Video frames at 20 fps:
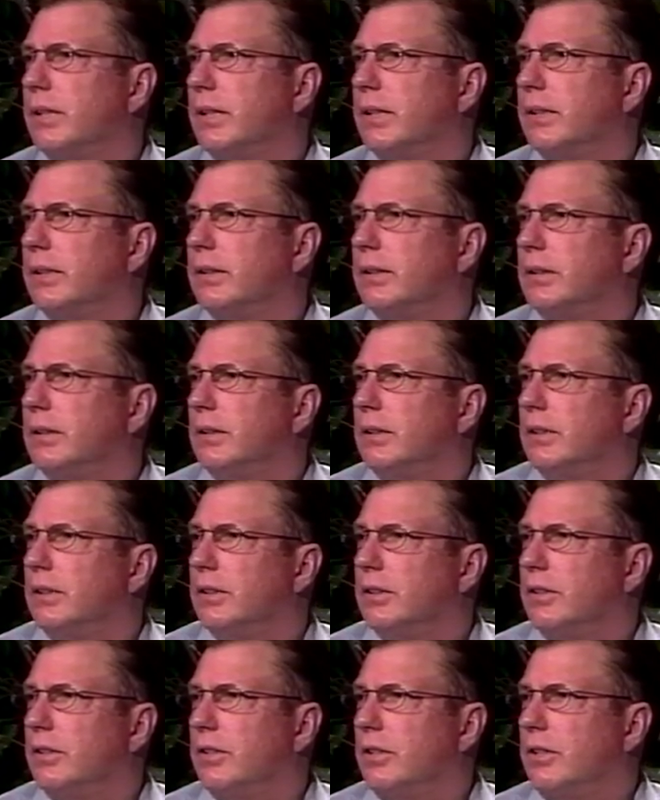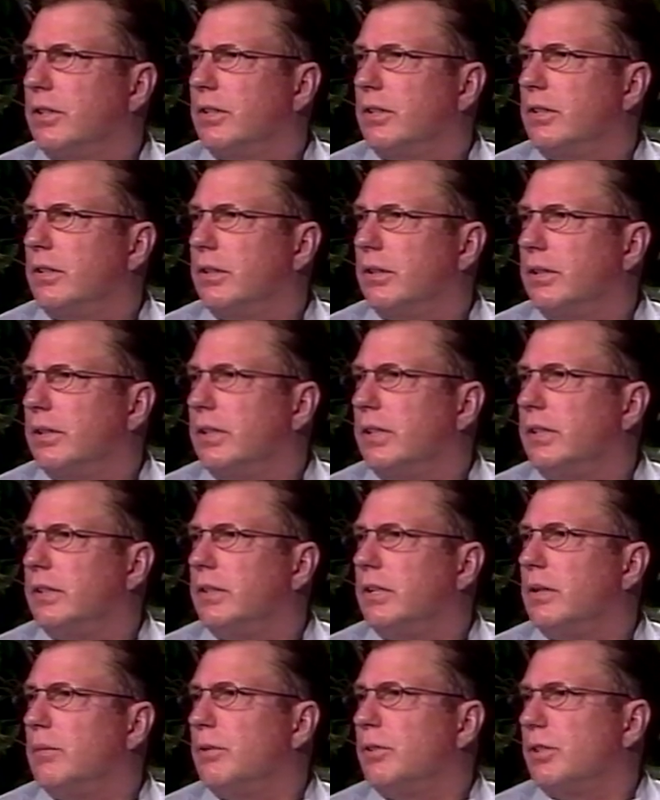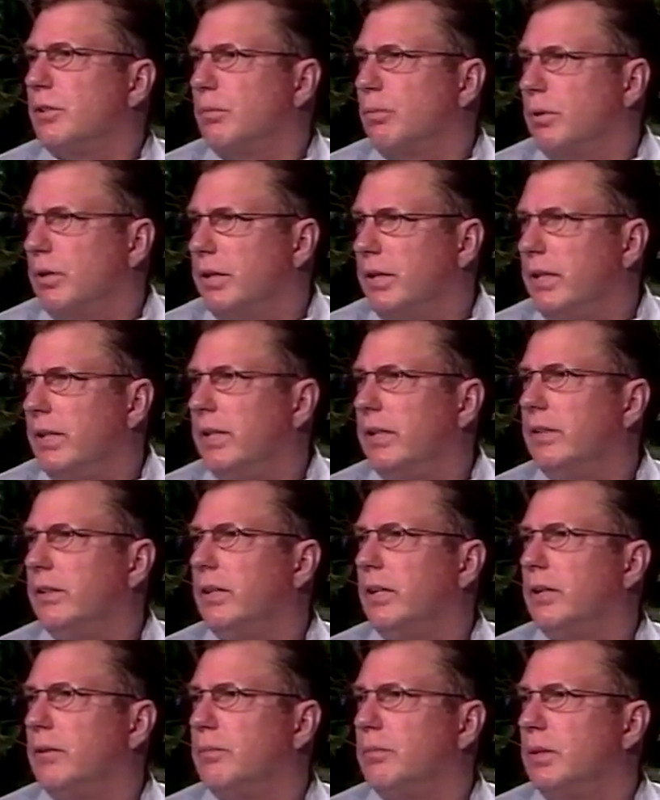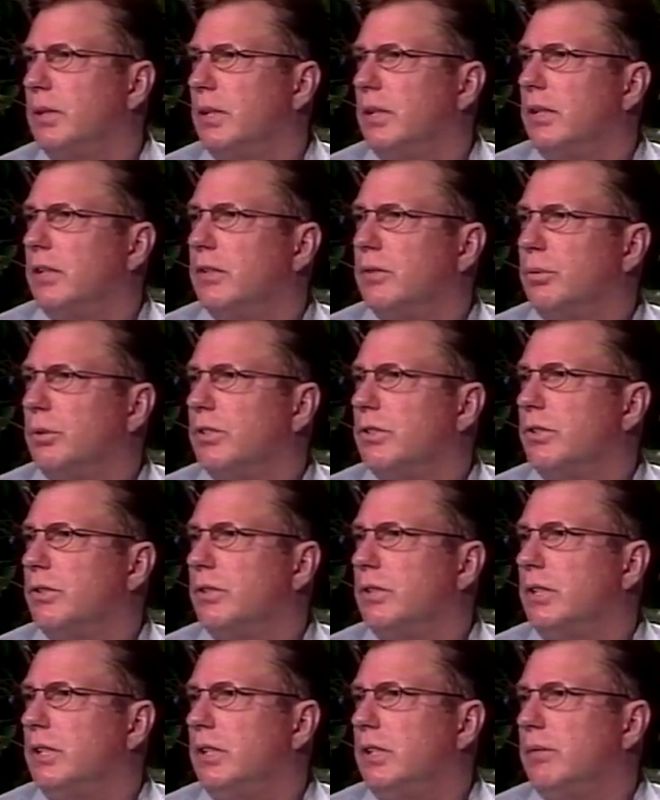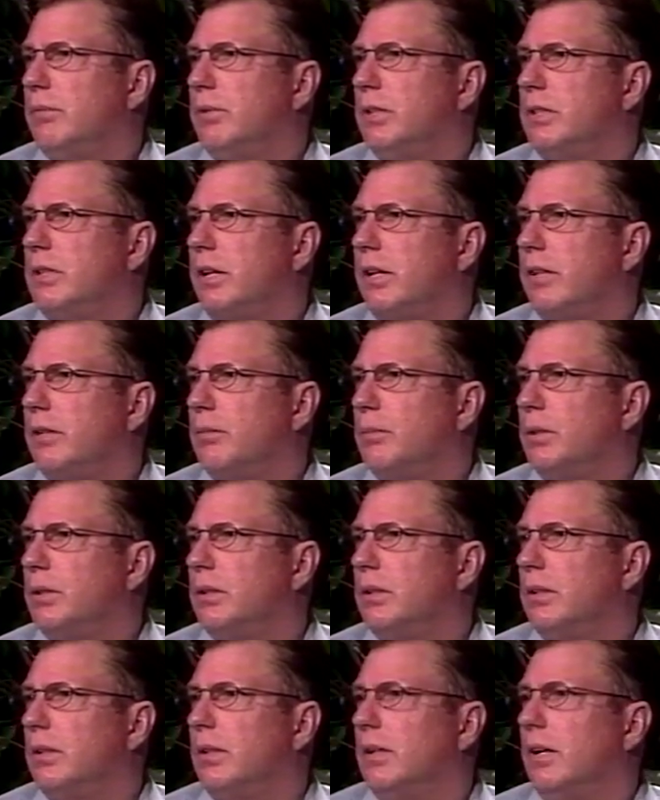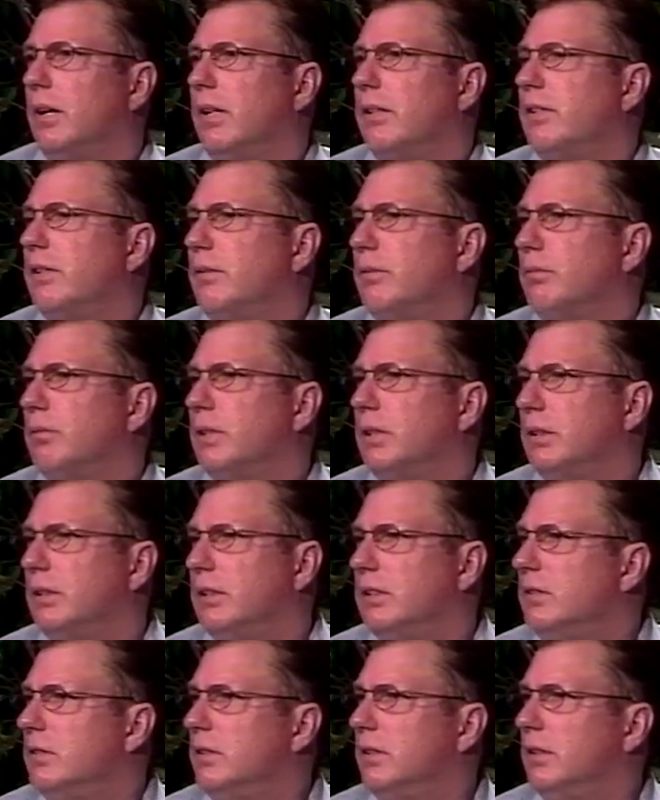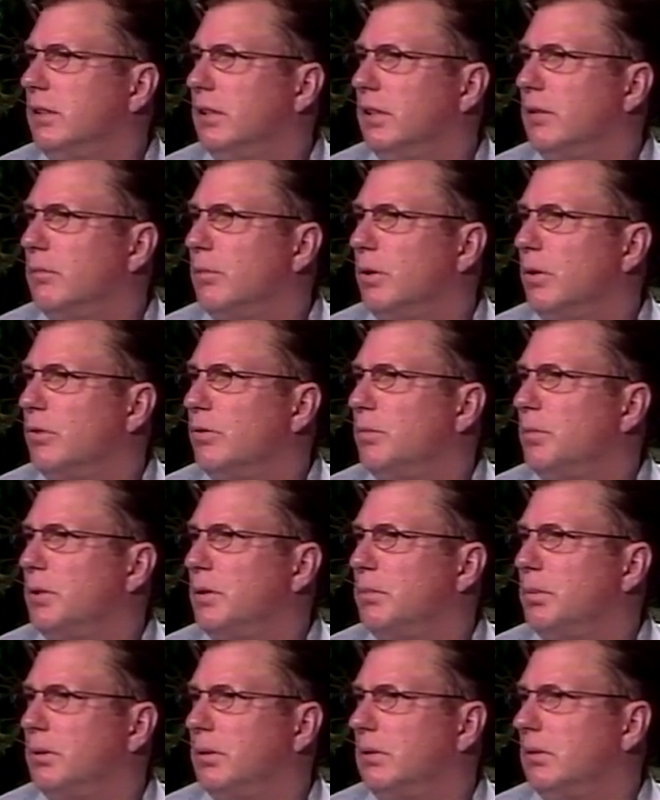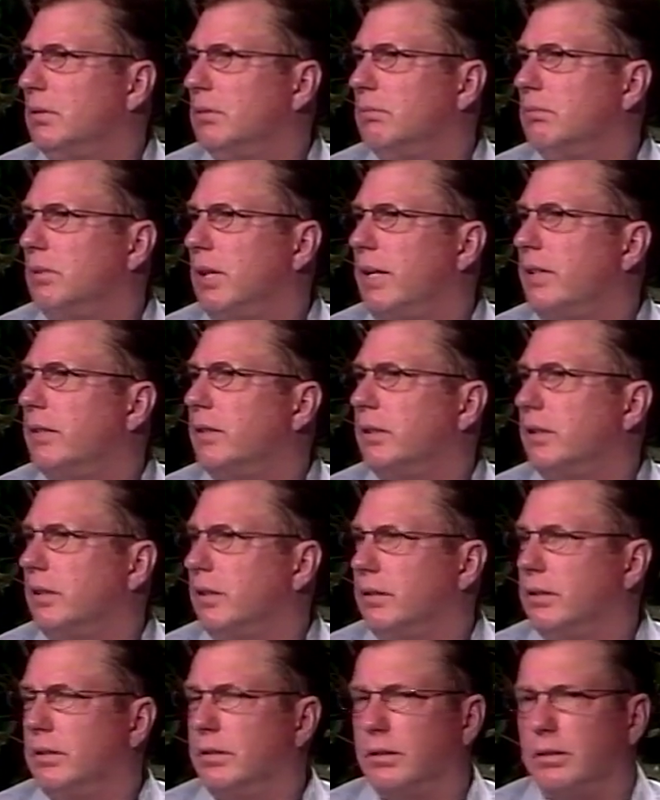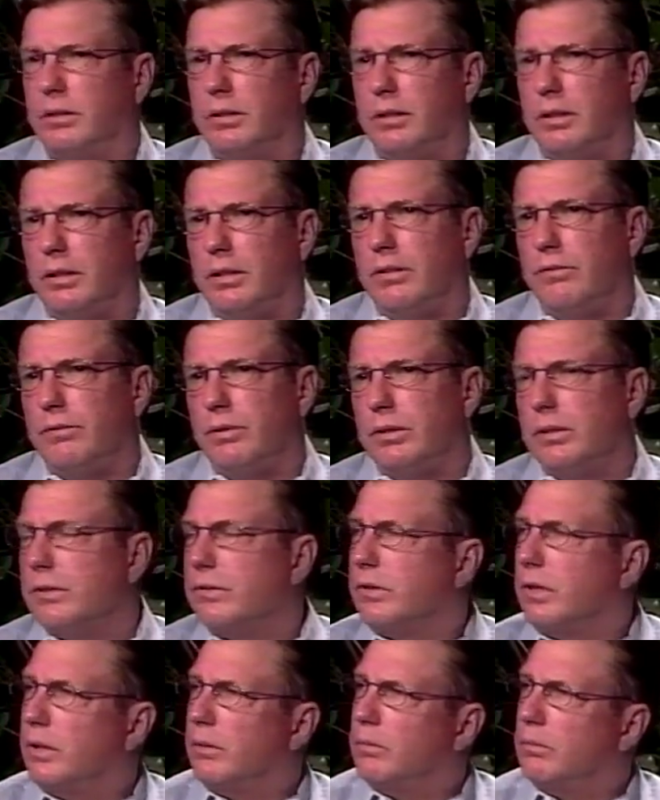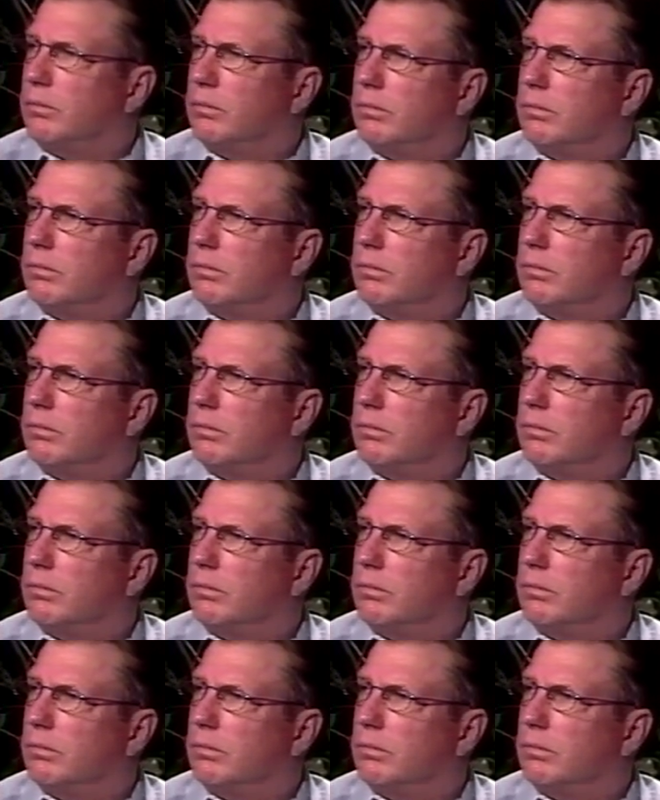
uh, current income or your working your, income yes. is what you'd need in retirement. I think realistically, most people like to think that they're going to live with the same